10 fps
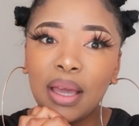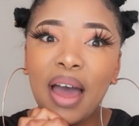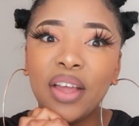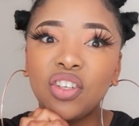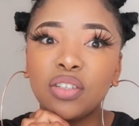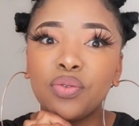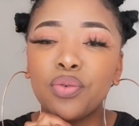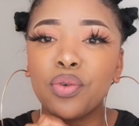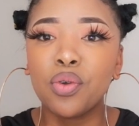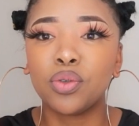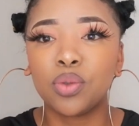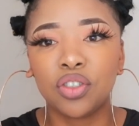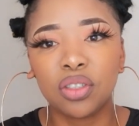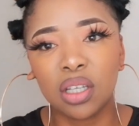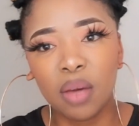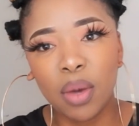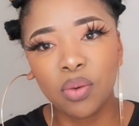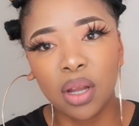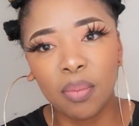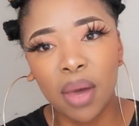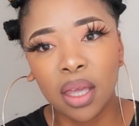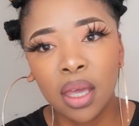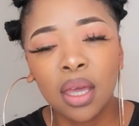I just froze when she said nabantwana baki.